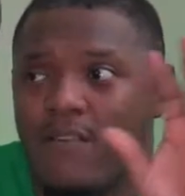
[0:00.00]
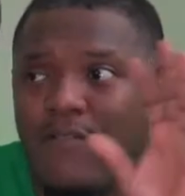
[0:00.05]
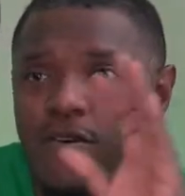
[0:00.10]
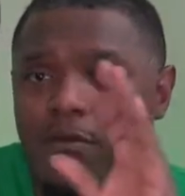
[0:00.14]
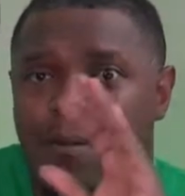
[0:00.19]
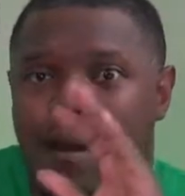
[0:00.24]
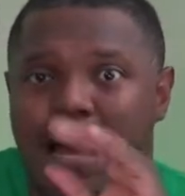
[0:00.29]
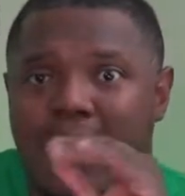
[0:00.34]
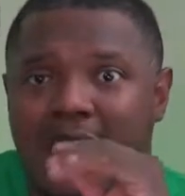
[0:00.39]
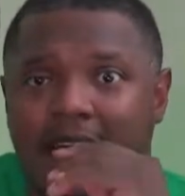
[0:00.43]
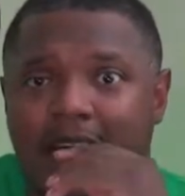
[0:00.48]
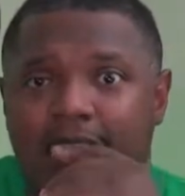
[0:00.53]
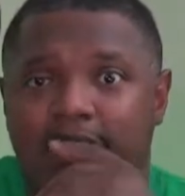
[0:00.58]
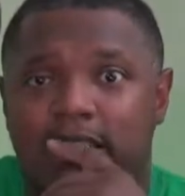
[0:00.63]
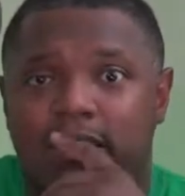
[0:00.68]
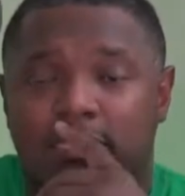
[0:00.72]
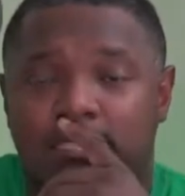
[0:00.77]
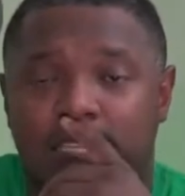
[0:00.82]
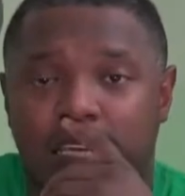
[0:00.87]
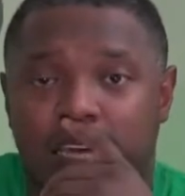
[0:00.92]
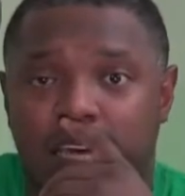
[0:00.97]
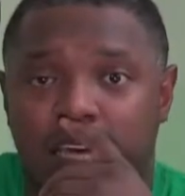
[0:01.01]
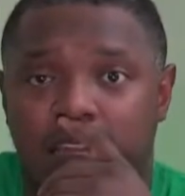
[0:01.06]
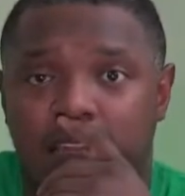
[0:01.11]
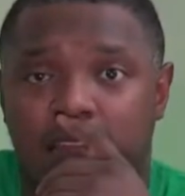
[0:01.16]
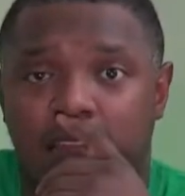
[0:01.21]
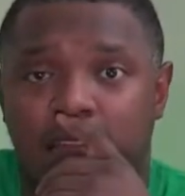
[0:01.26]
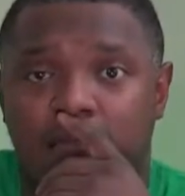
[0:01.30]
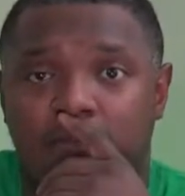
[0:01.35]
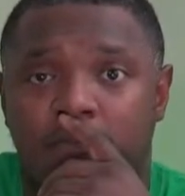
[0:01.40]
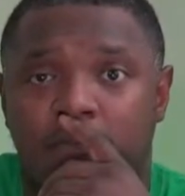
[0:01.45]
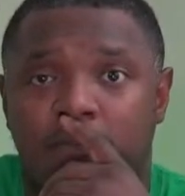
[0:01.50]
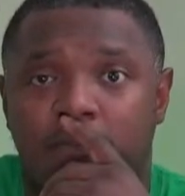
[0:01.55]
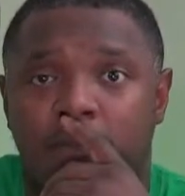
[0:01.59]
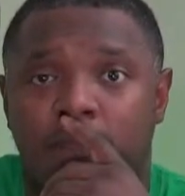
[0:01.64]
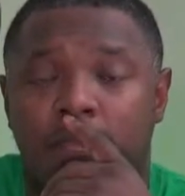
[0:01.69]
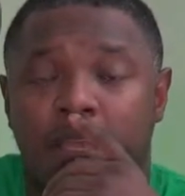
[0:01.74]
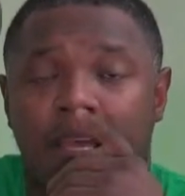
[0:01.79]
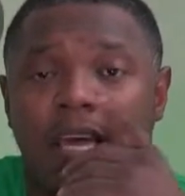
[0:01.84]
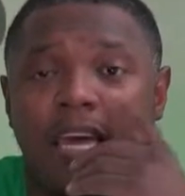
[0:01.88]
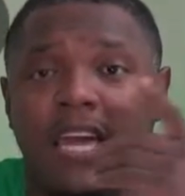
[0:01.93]
everybody can see it?
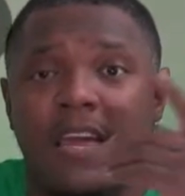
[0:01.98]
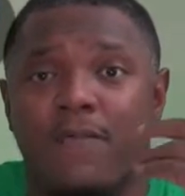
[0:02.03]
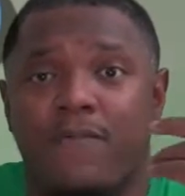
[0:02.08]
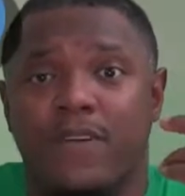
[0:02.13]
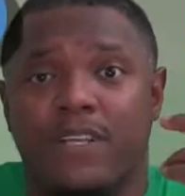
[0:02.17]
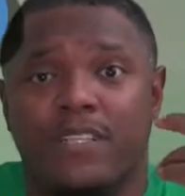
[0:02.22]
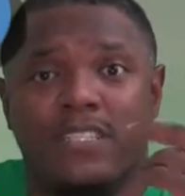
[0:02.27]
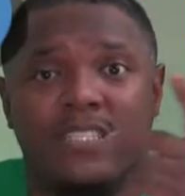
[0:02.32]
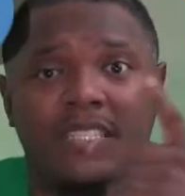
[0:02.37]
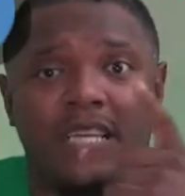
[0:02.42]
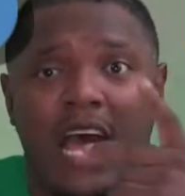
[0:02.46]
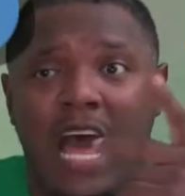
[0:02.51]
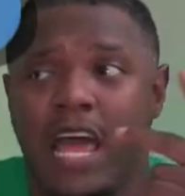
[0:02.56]
If it's